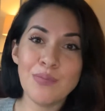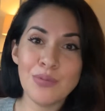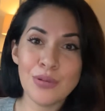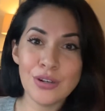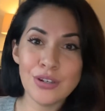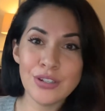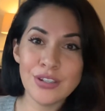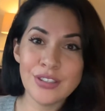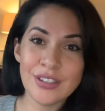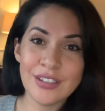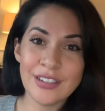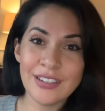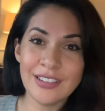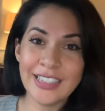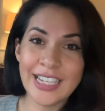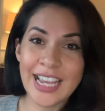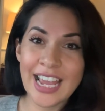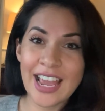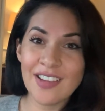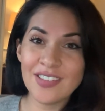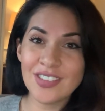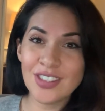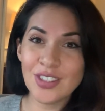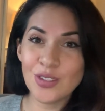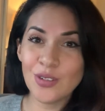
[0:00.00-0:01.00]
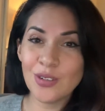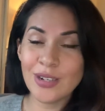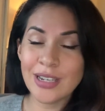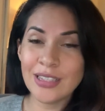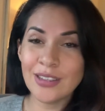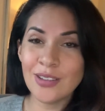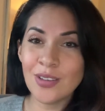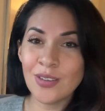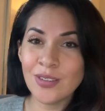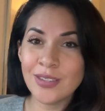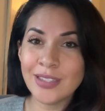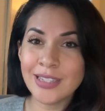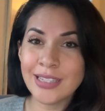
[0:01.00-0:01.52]
personally have student
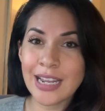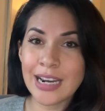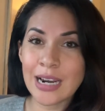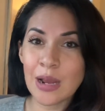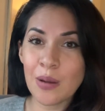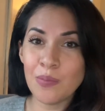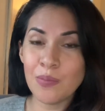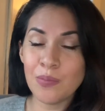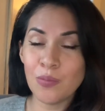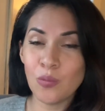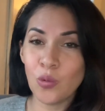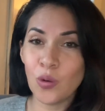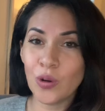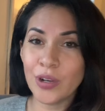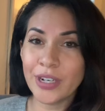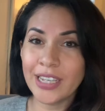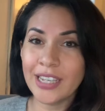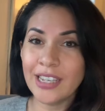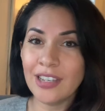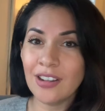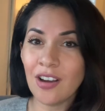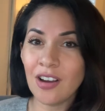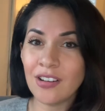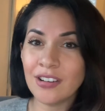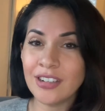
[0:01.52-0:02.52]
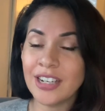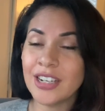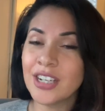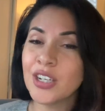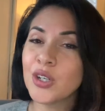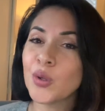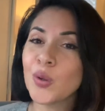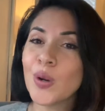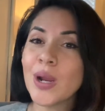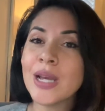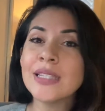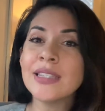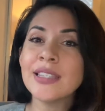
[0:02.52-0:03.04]
loans that I'm working on
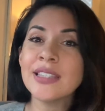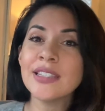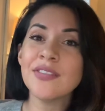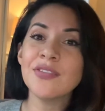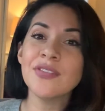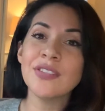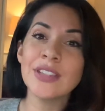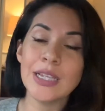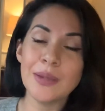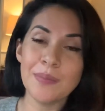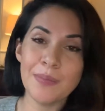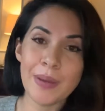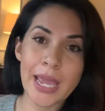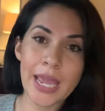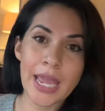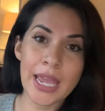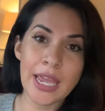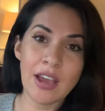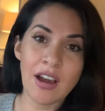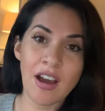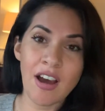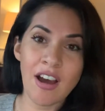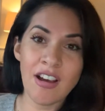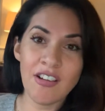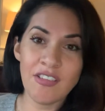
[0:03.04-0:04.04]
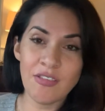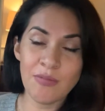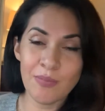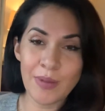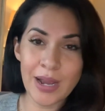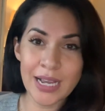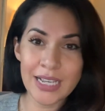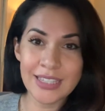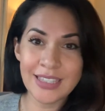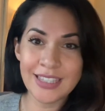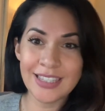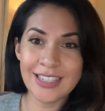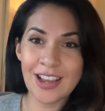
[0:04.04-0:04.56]
aggressively paying off
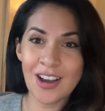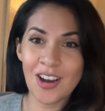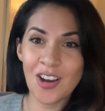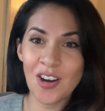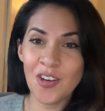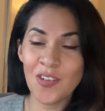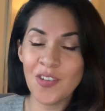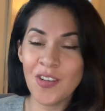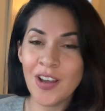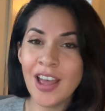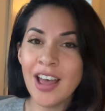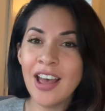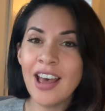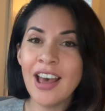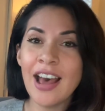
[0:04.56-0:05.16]
myself.